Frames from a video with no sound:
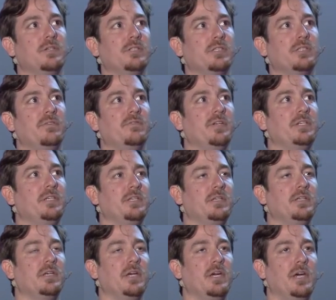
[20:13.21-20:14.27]
and not have
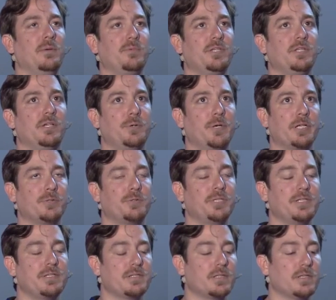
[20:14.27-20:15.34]
any empty
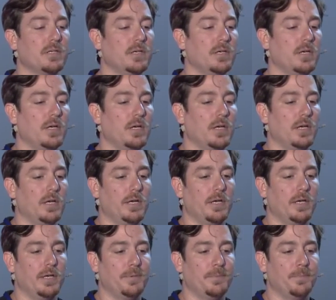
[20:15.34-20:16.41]
directories.
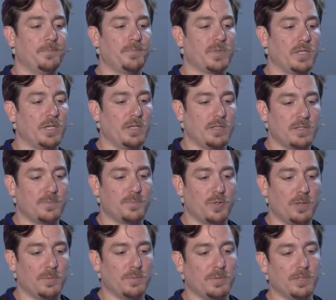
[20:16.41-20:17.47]
Um, yeah, it's a
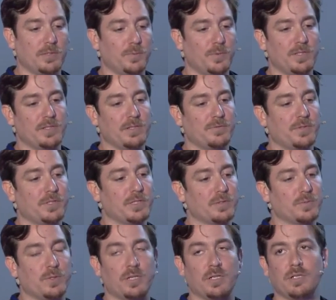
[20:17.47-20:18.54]
problem that we suffered
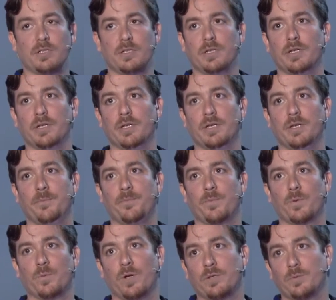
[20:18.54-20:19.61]
as well.
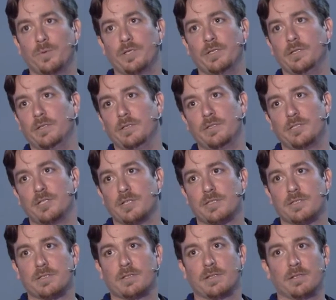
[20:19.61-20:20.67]
Um, what we did is
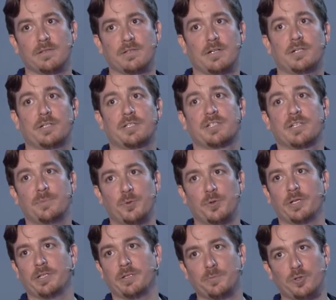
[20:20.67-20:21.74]
just start
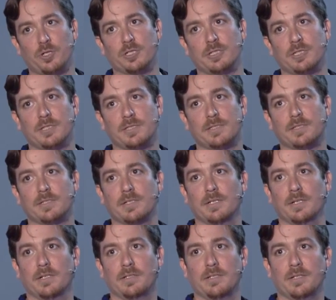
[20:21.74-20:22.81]
separating projects
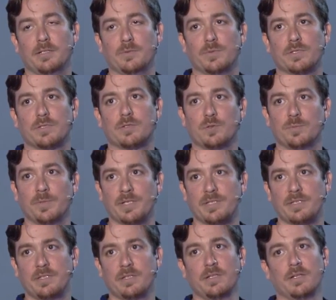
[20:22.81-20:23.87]
until it was too
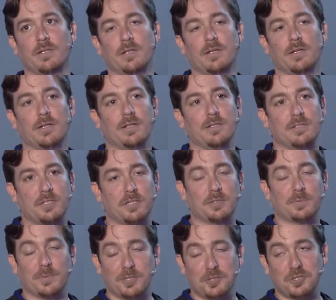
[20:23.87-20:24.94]
messy and
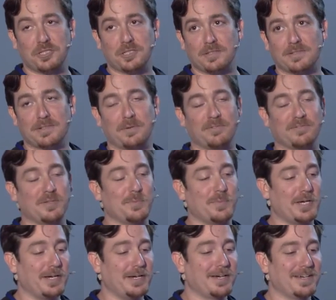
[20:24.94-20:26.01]
start merging some of them
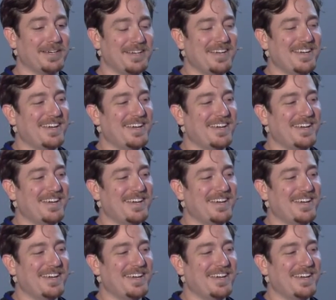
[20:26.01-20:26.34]
back.